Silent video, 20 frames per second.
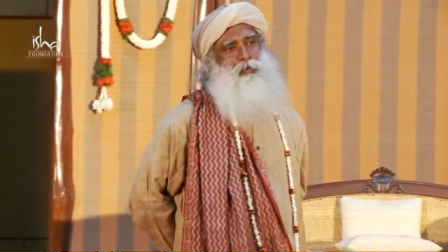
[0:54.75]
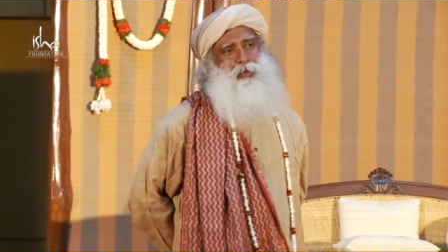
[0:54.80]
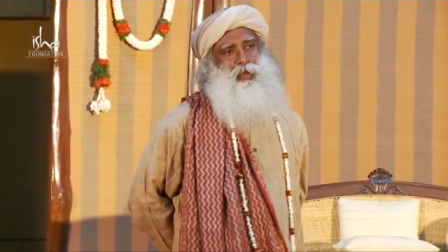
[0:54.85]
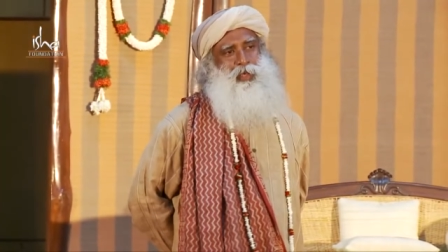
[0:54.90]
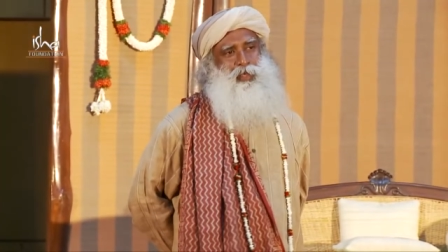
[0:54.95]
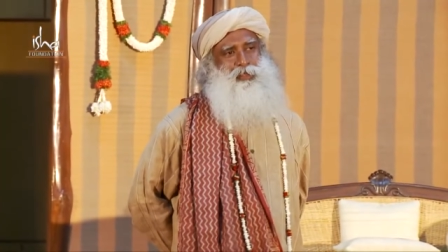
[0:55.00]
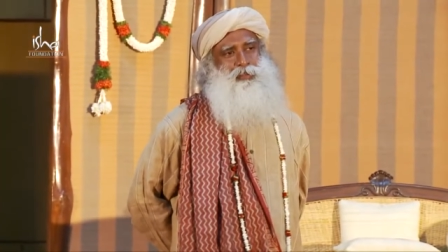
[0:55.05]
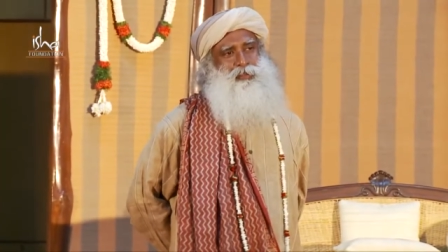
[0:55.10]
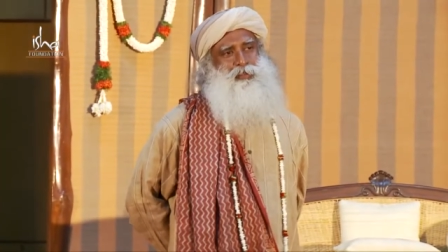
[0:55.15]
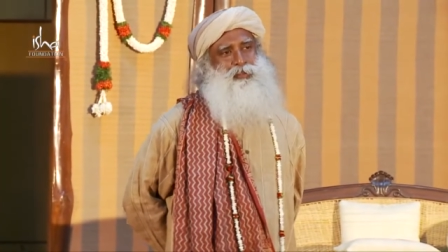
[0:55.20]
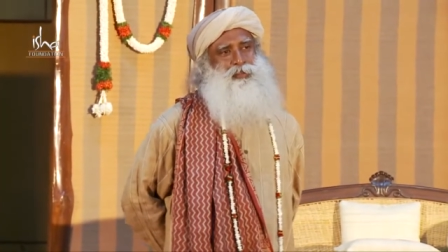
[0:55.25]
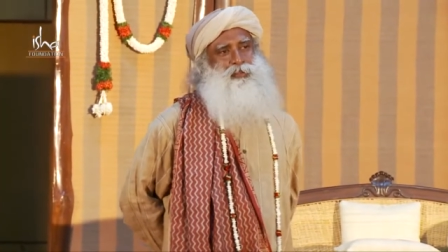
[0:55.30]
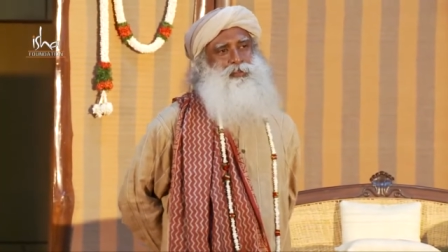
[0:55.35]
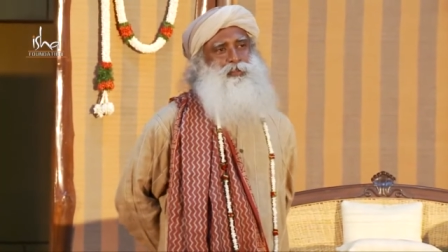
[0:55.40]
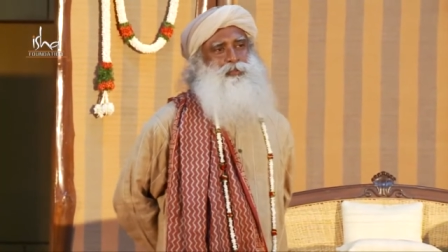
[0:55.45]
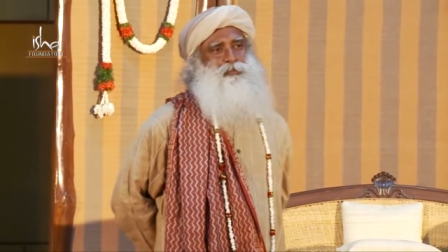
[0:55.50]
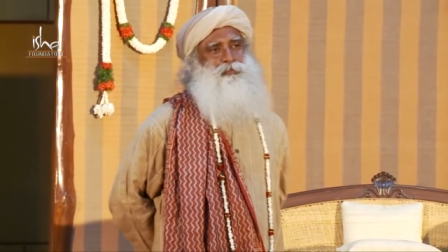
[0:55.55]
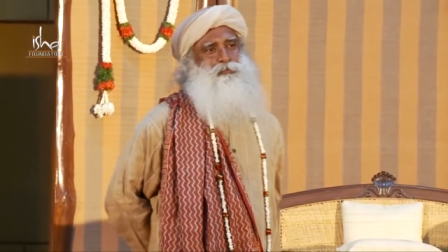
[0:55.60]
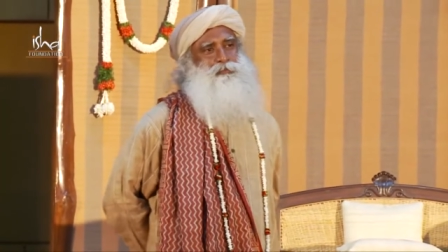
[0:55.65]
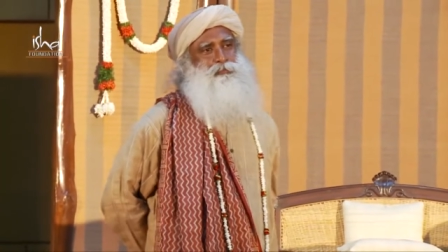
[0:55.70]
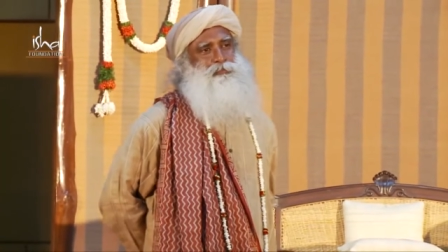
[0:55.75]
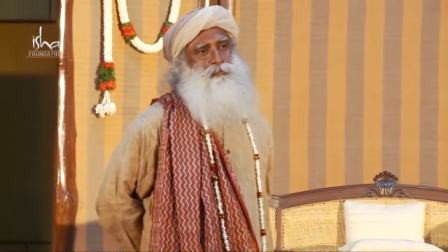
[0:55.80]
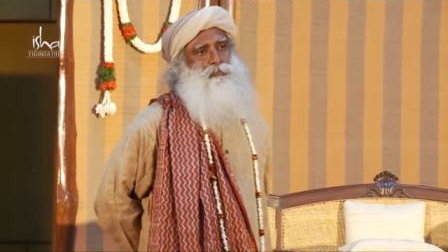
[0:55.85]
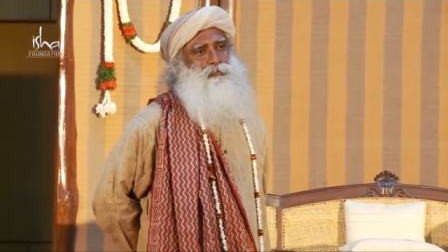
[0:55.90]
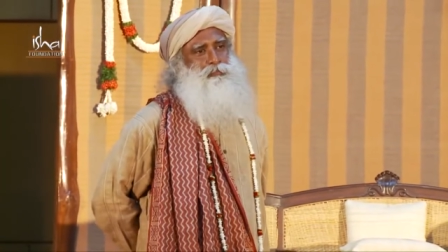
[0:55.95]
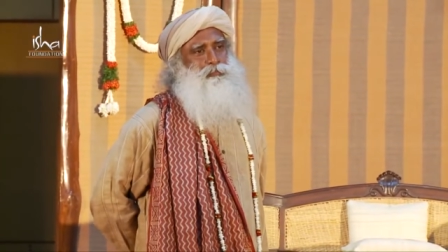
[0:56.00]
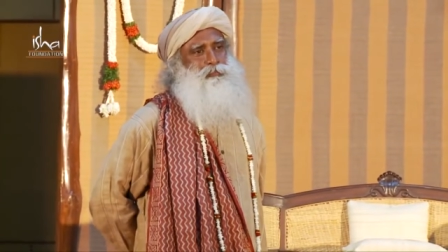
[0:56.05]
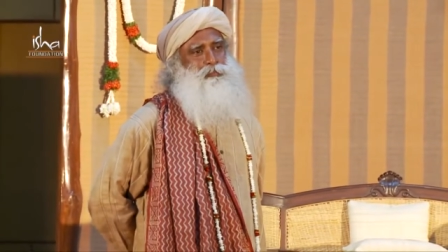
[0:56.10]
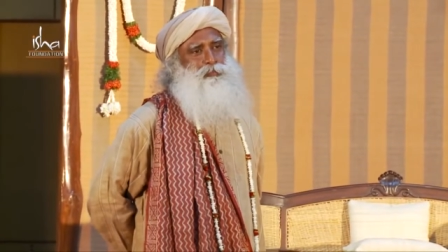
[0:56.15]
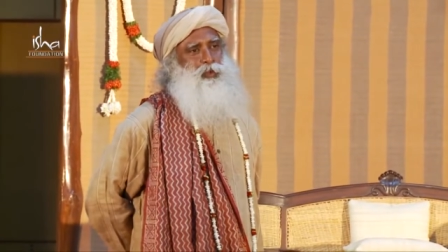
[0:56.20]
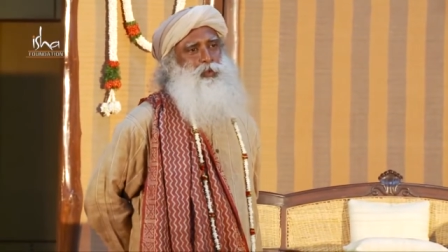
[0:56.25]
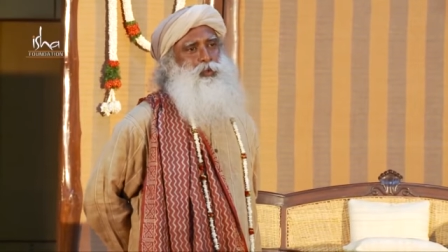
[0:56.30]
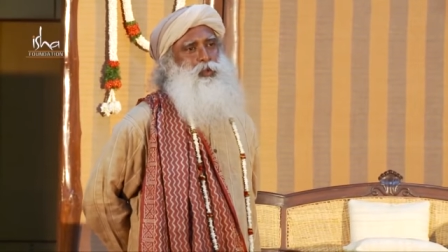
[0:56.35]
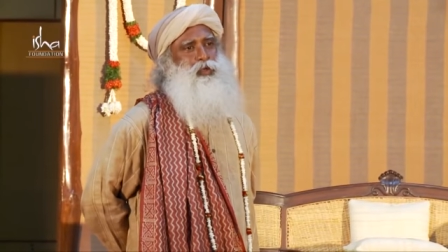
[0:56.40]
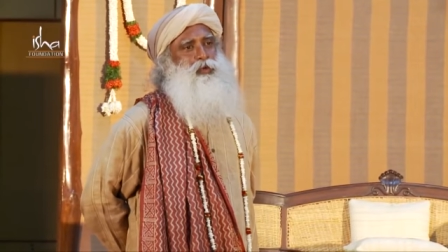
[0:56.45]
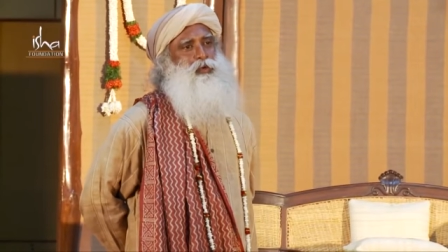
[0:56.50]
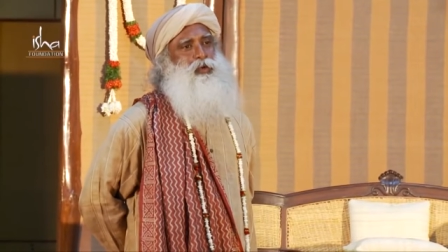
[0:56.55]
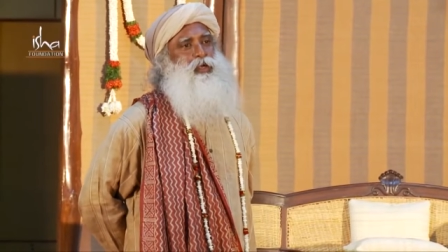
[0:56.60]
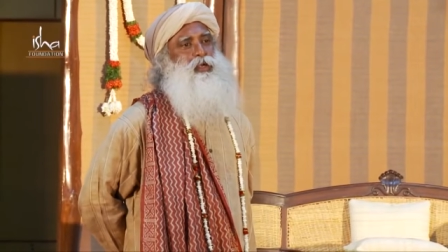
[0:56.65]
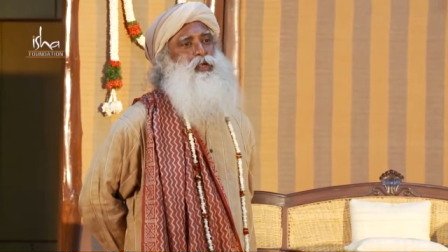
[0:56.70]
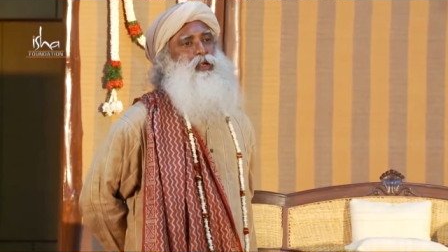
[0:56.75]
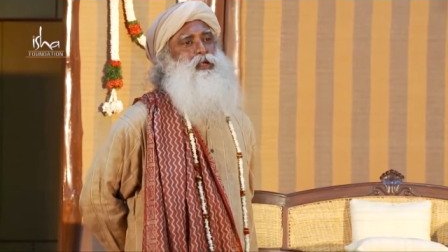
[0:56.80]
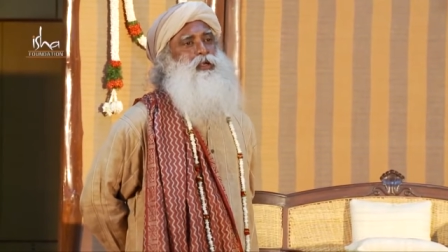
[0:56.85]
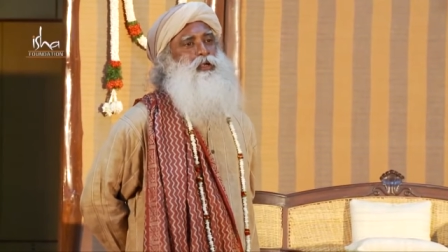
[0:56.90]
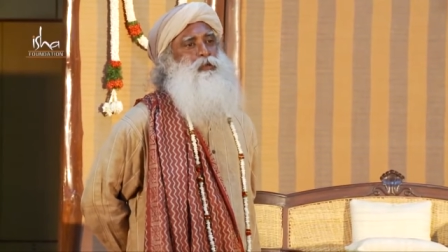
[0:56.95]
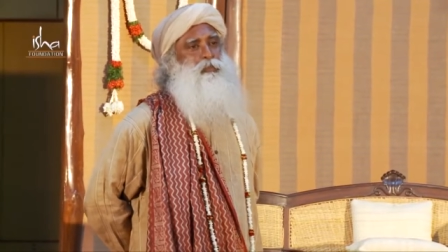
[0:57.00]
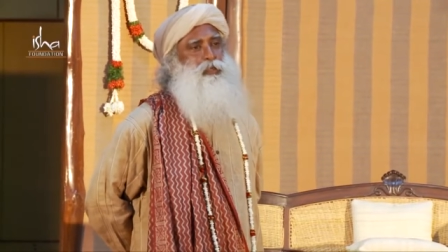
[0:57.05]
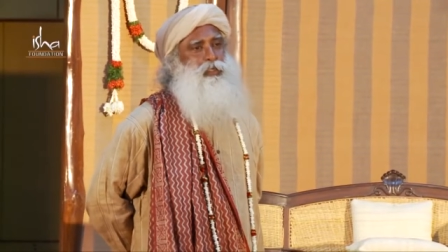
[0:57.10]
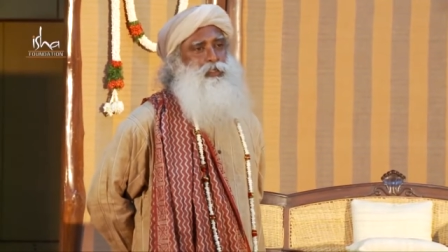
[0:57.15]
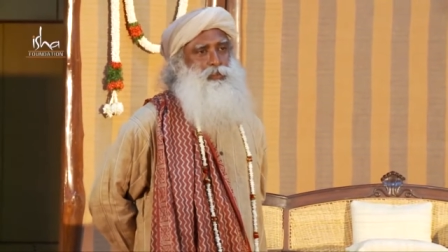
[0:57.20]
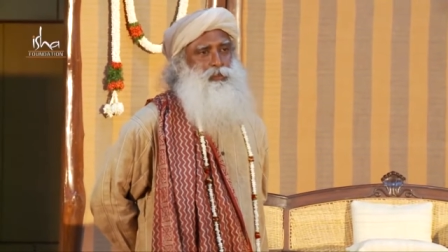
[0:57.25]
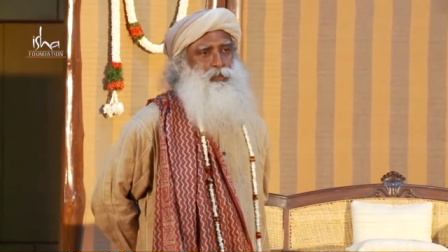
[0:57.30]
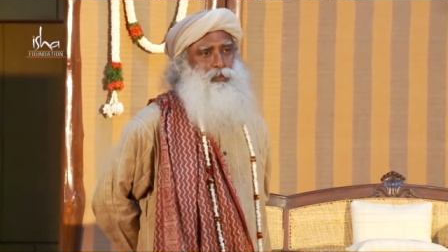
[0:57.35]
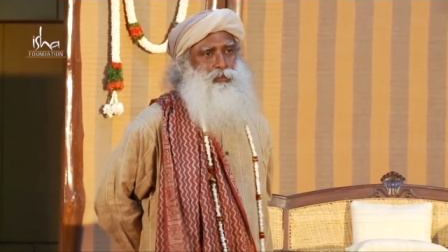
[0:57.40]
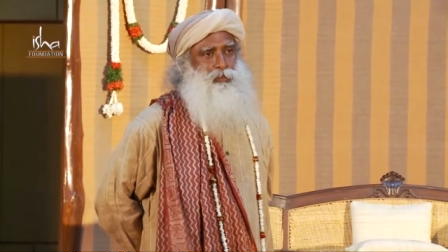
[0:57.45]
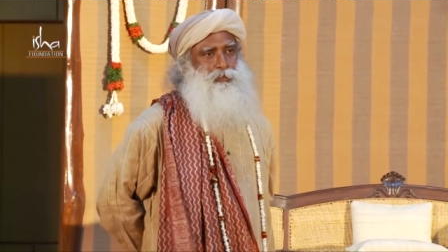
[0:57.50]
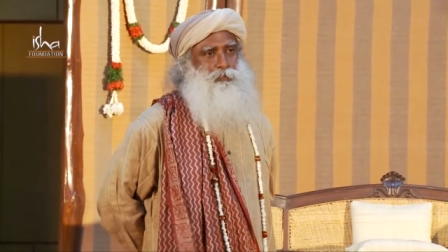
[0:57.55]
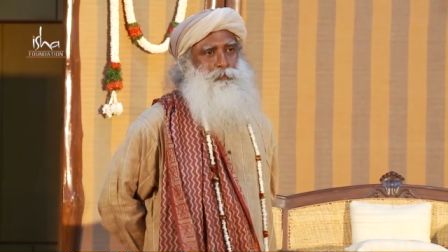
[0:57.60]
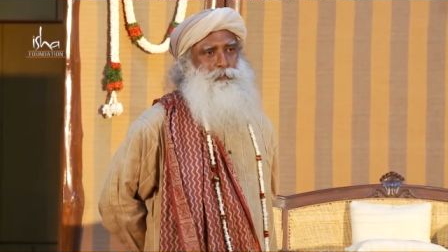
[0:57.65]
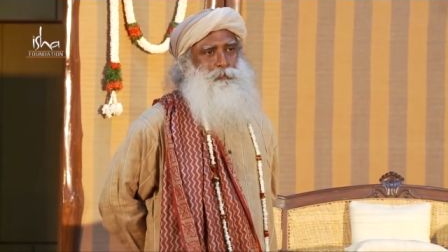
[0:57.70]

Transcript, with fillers: race, you want to run hundred meters.